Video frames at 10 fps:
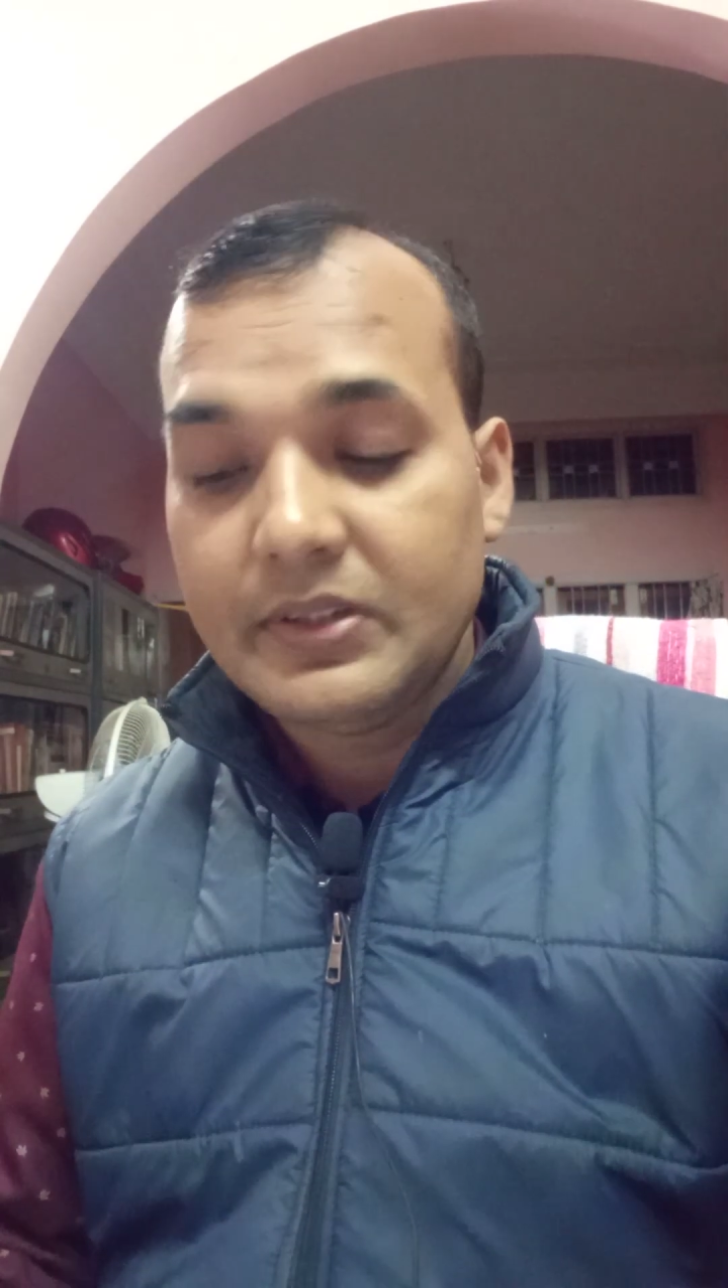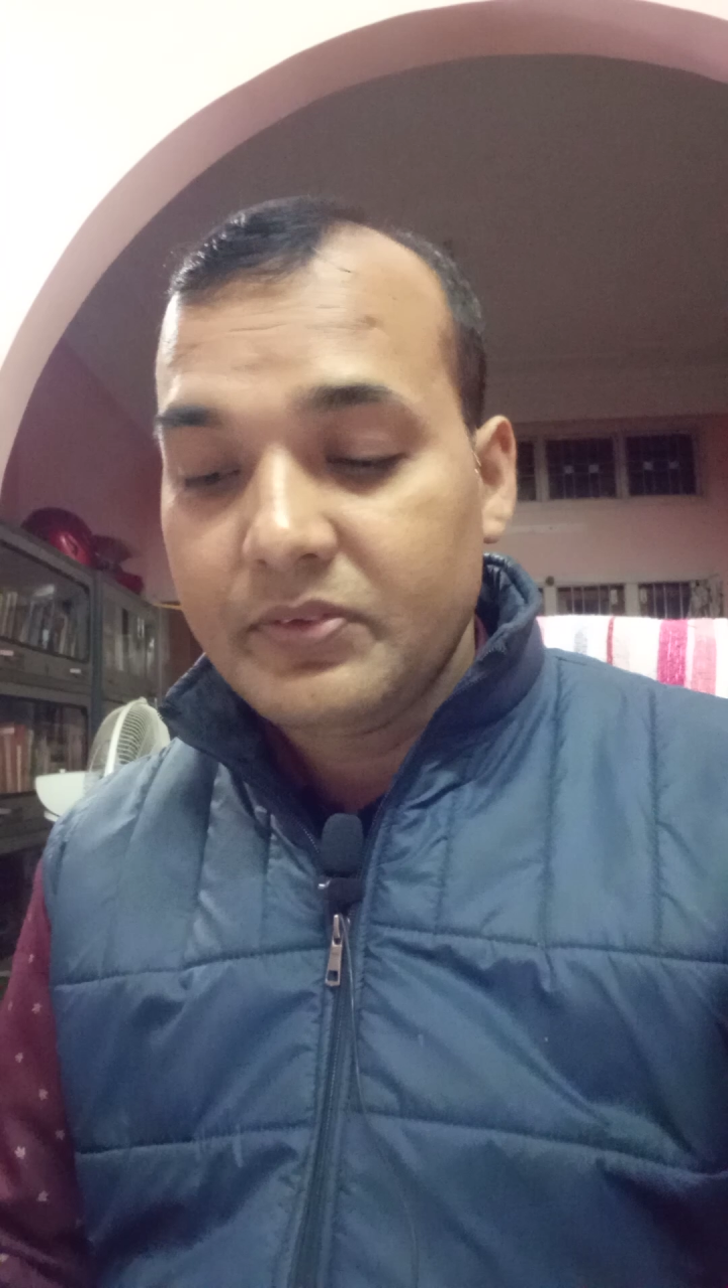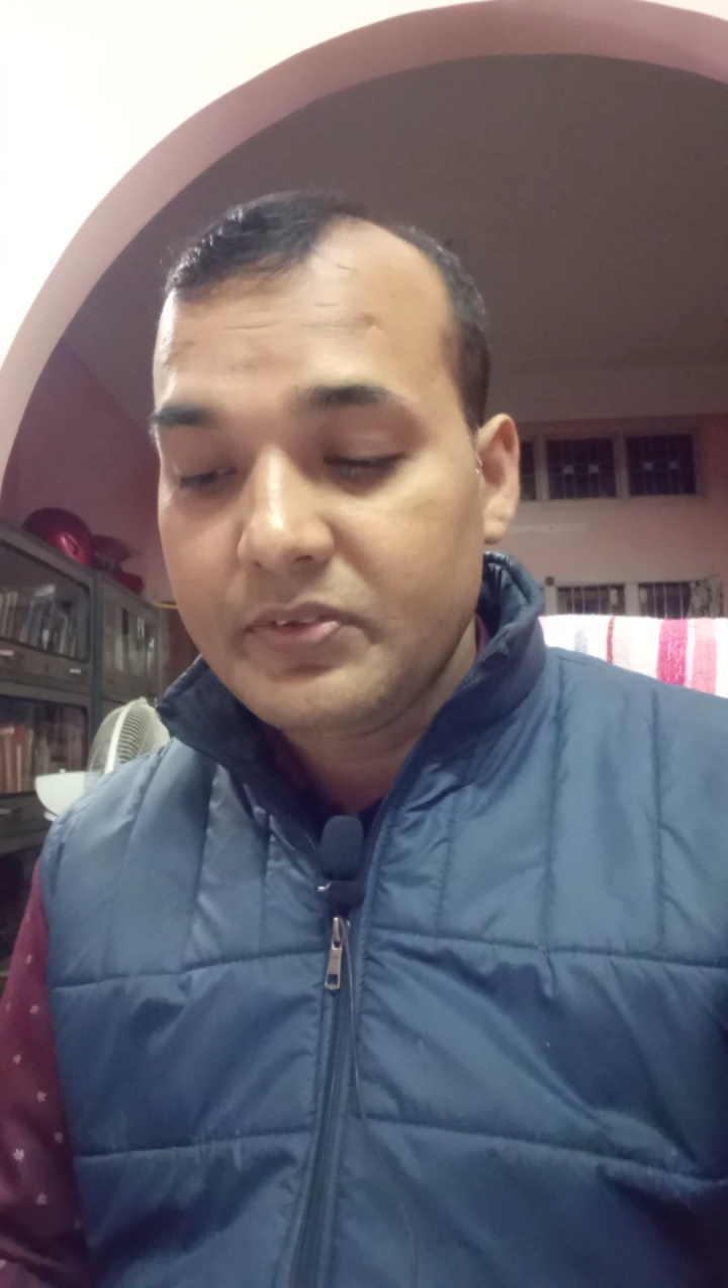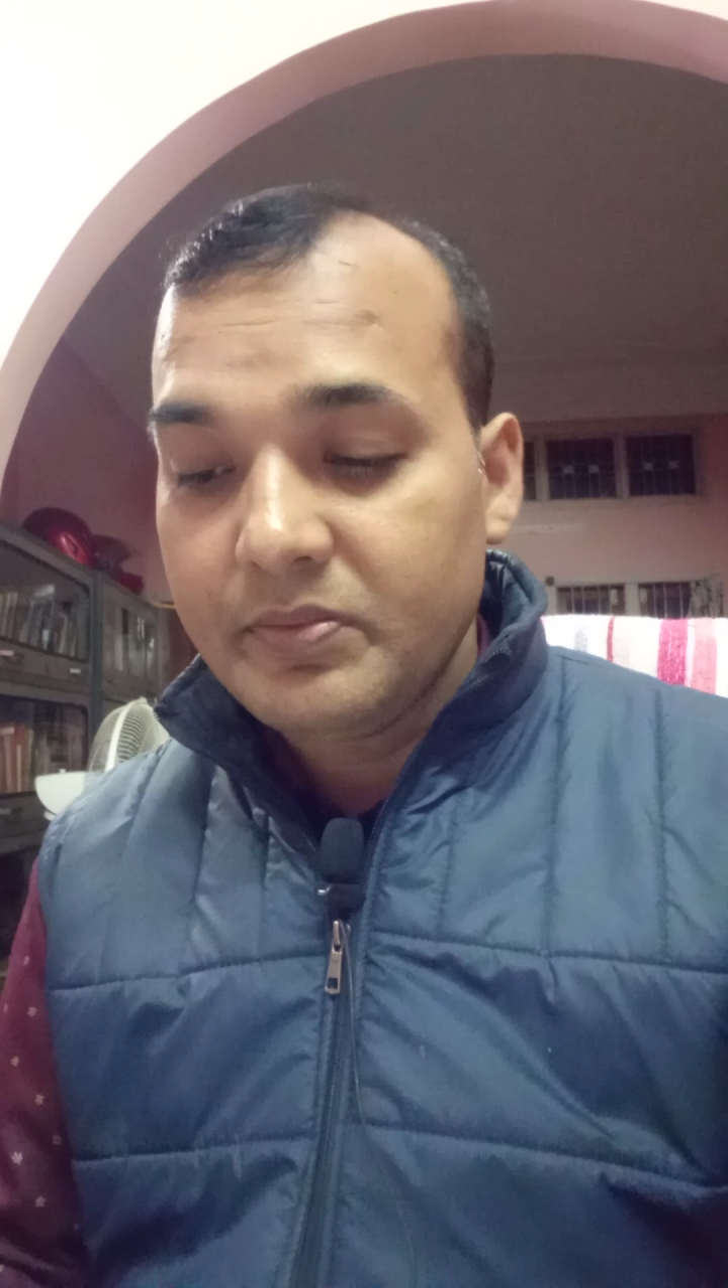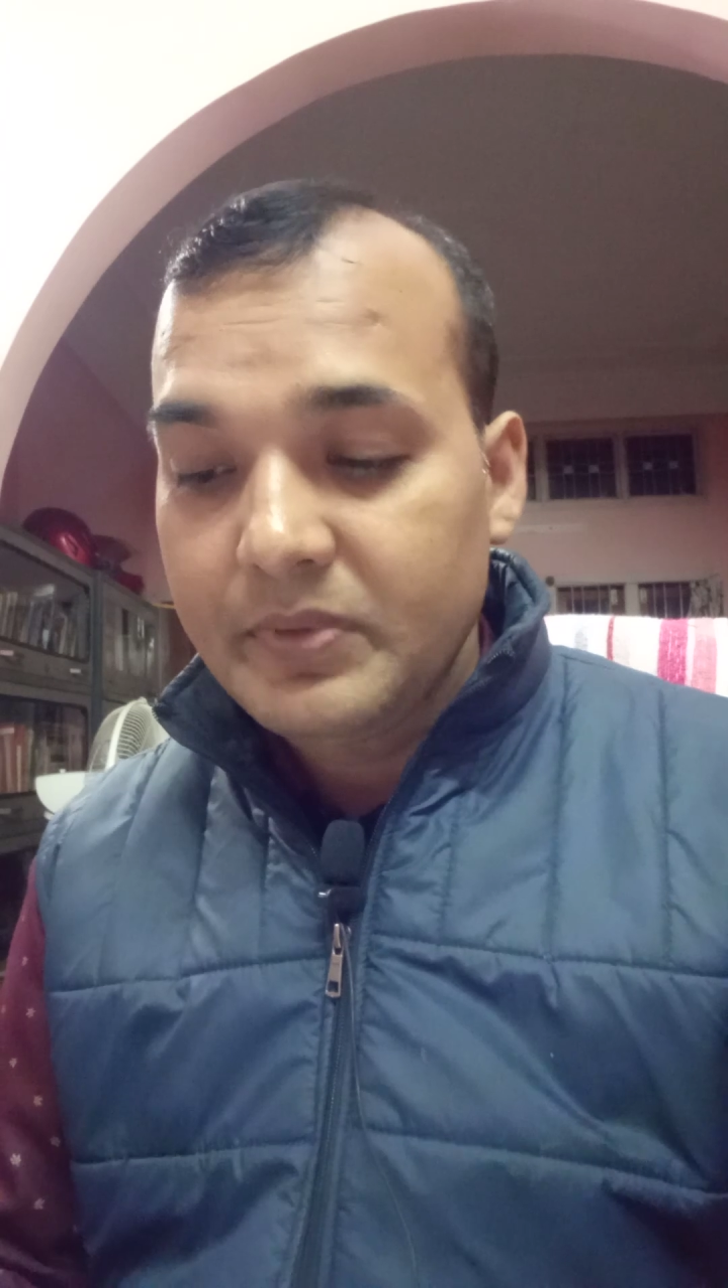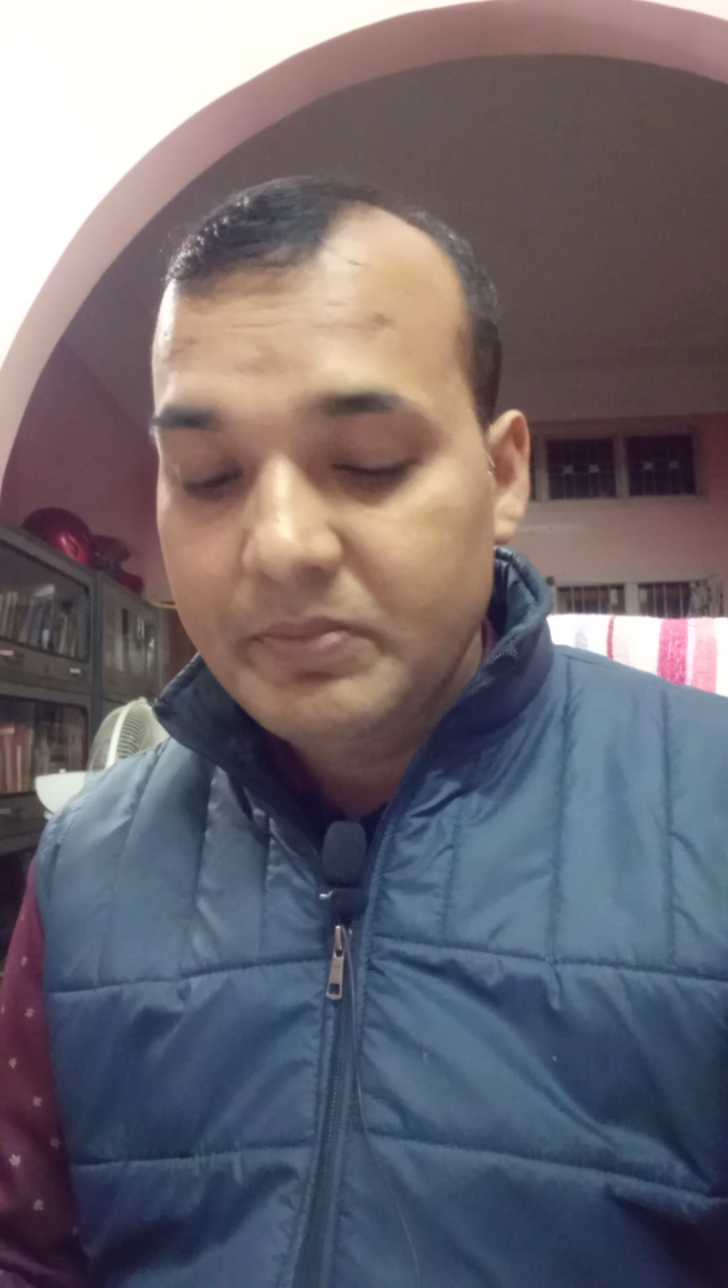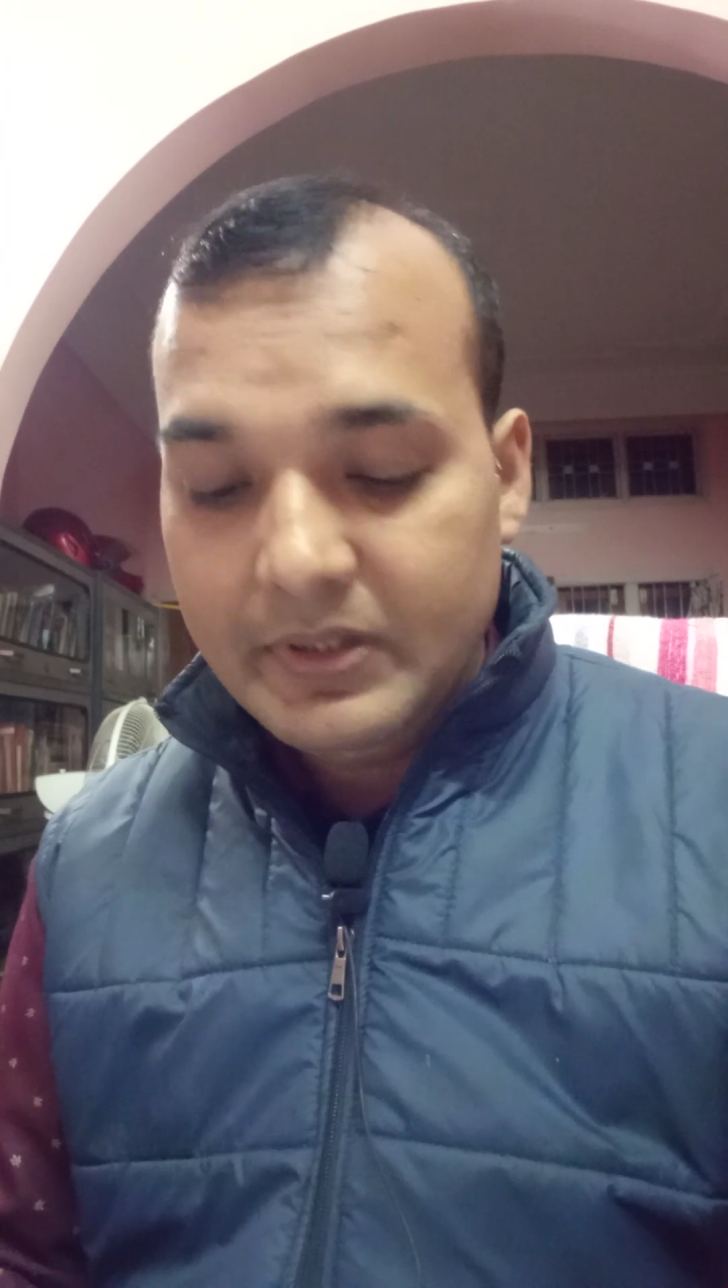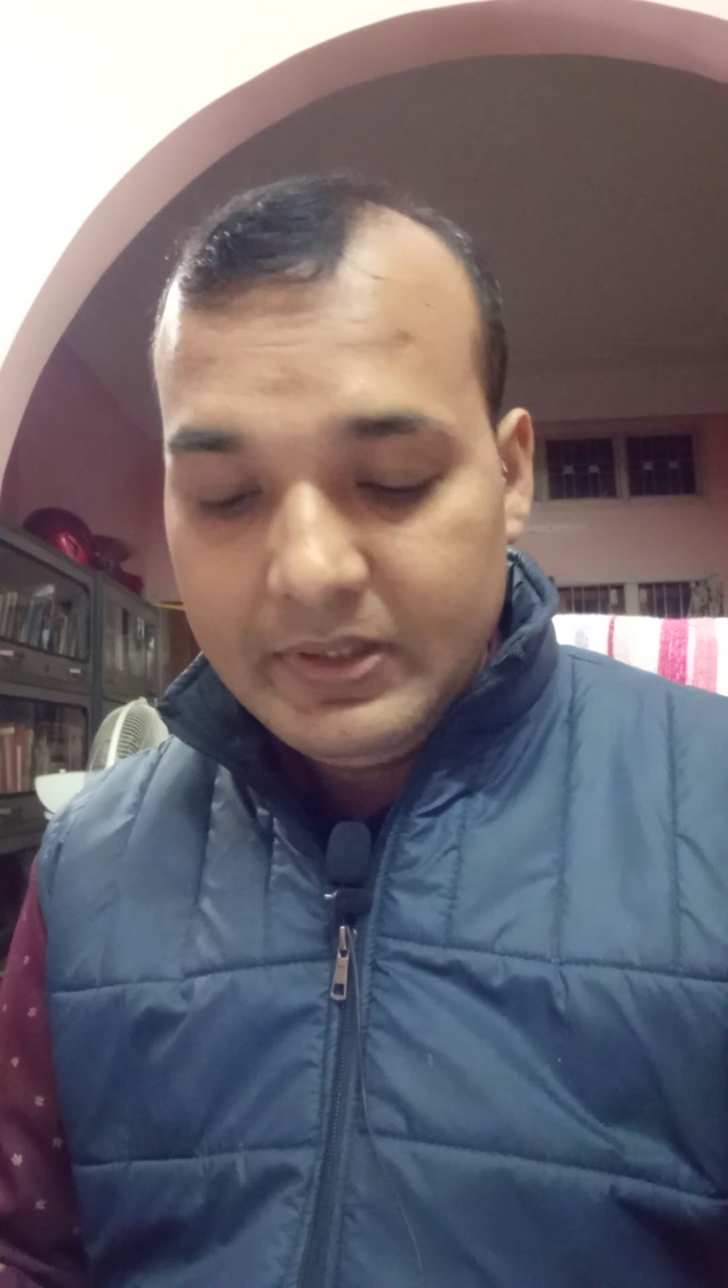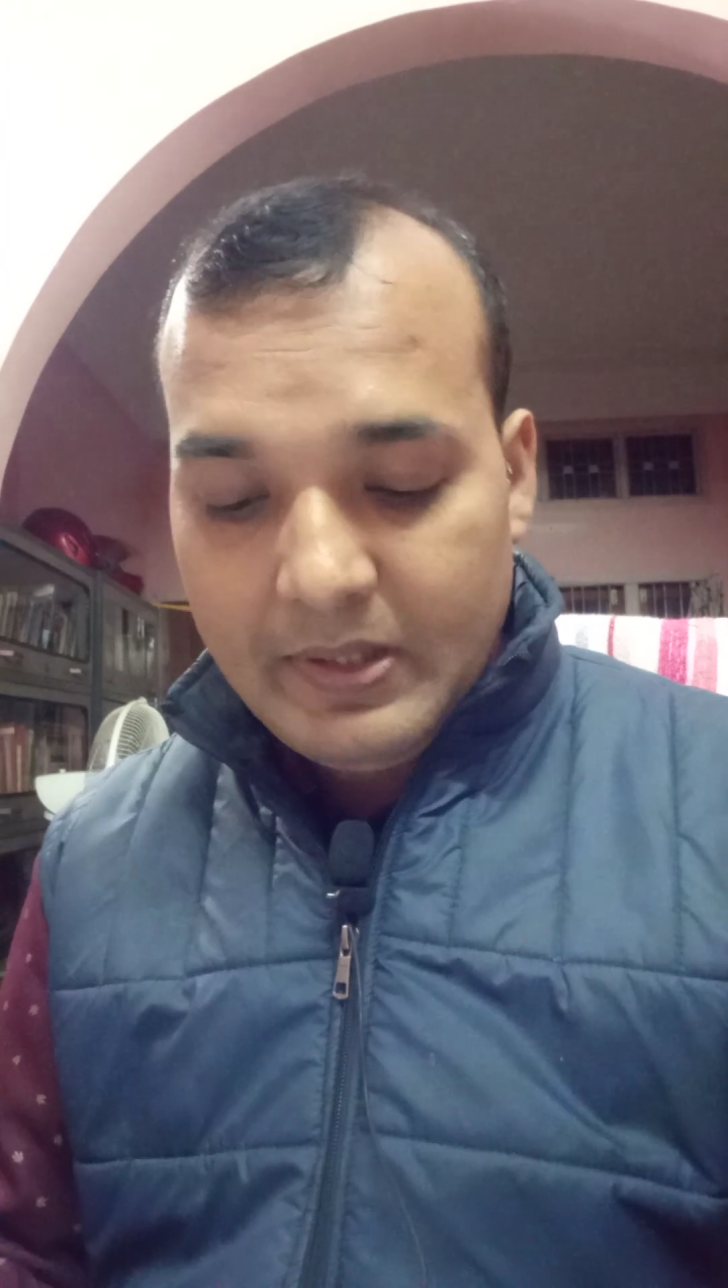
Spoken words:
question paper,